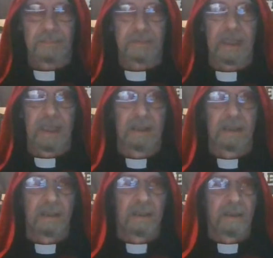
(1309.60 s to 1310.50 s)
Okay.
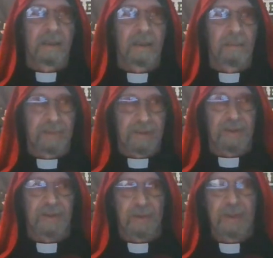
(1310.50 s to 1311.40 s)
But
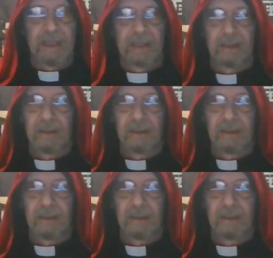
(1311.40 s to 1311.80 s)
there's three.